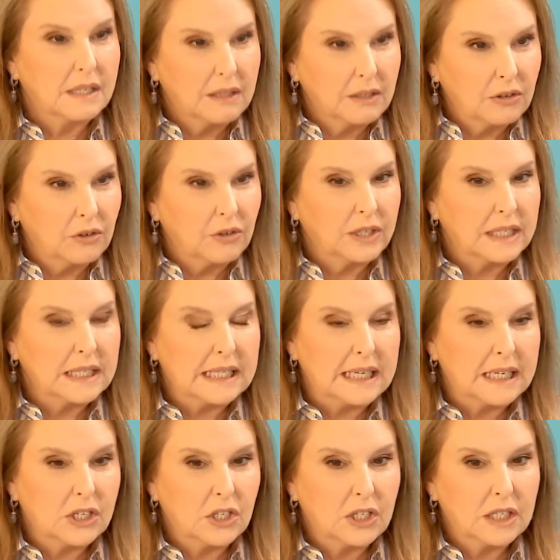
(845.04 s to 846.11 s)
in their
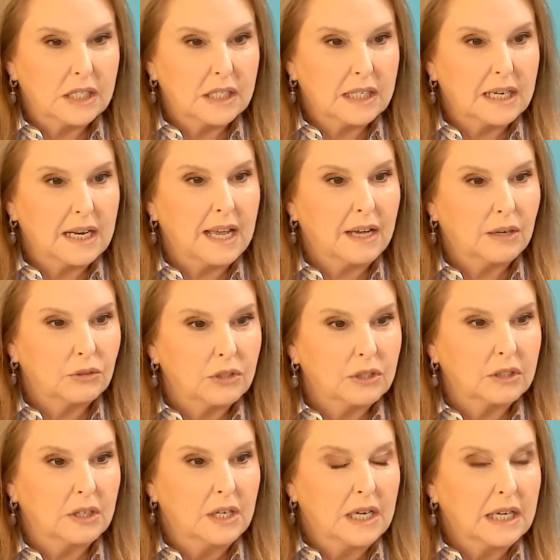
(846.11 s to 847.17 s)
organizations, and how
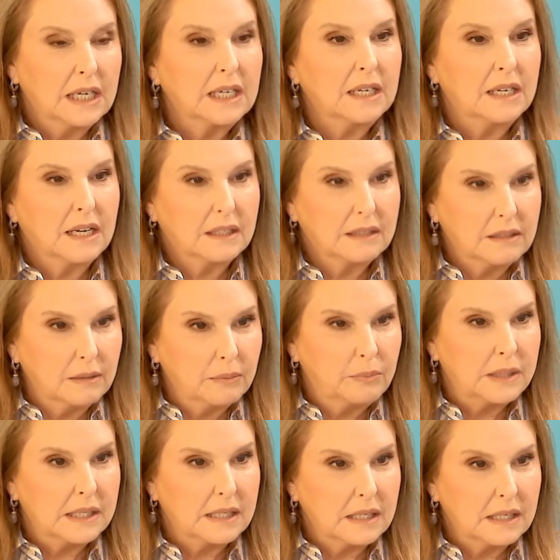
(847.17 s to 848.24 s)
to connect the
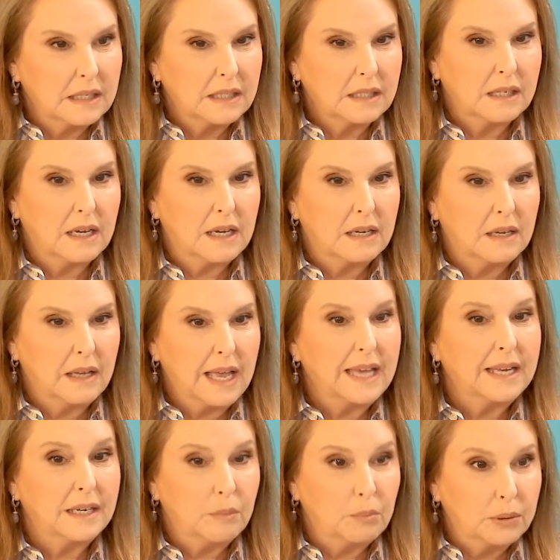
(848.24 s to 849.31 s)
business
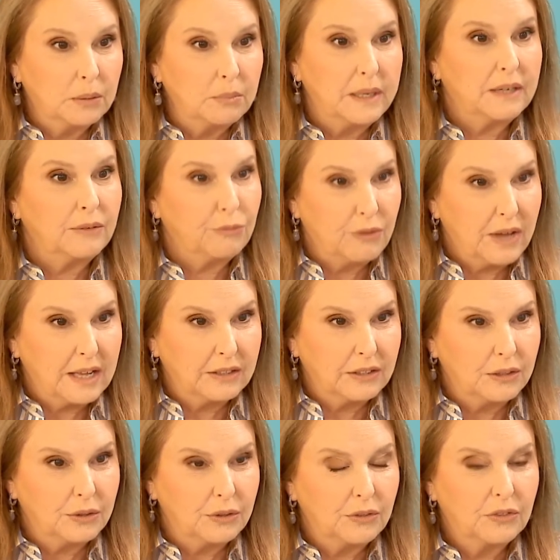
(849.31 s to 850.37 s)
and implement
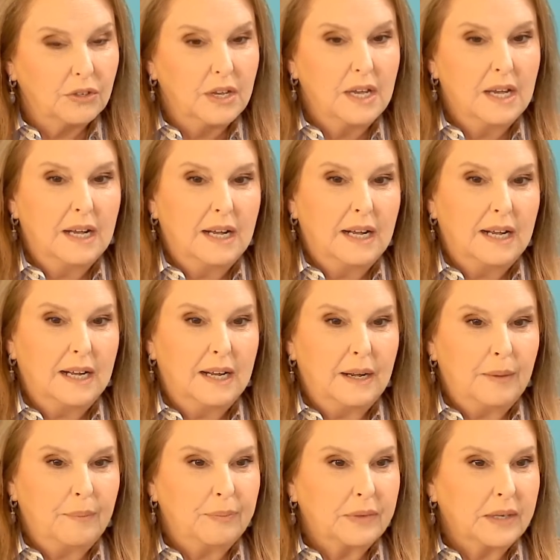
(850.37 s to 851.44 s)
values.
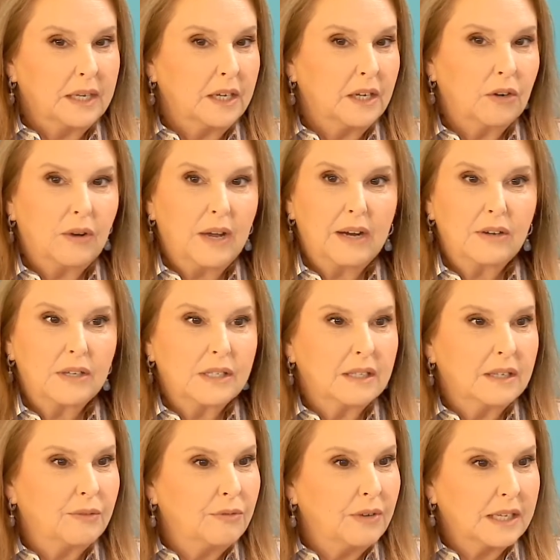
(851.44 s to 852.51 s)

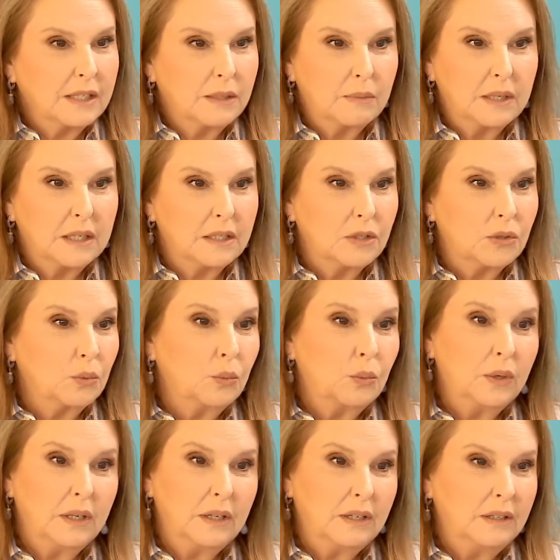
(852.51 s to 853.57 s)
Arison Investments,
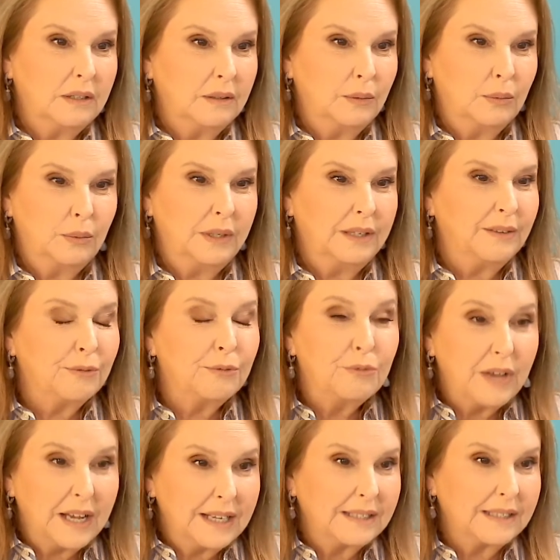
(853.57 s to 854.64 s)
we
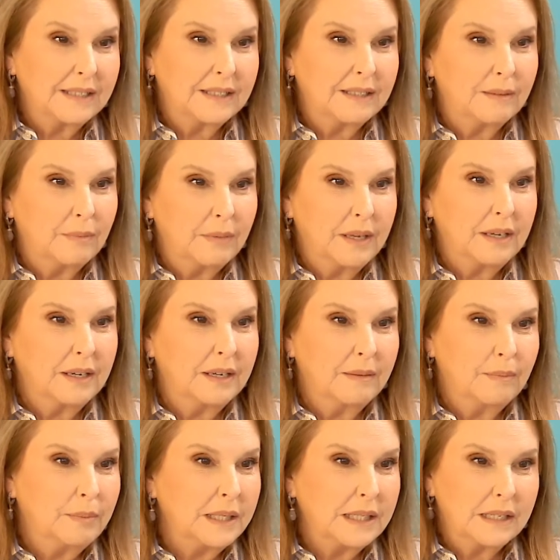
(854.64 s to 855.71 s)
invest in
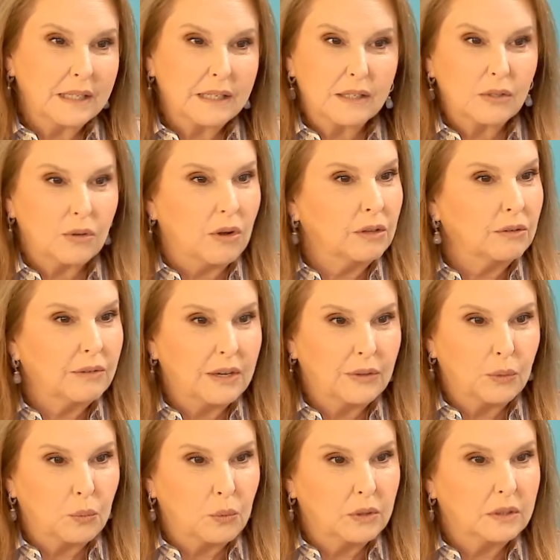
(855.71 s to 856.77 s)
businesses all
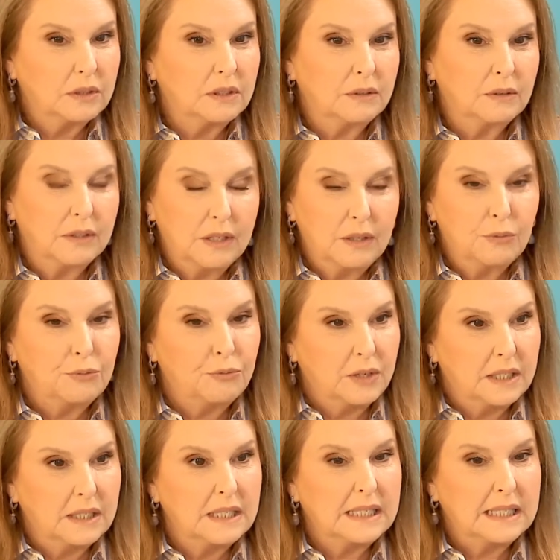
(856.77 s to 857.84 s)
around the world in
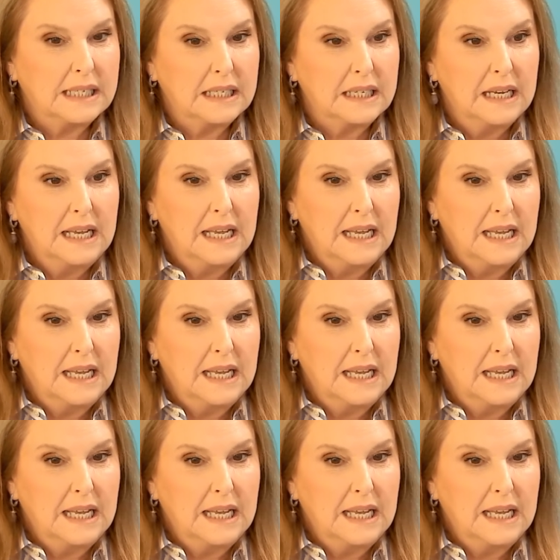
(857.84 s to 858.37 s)
funds and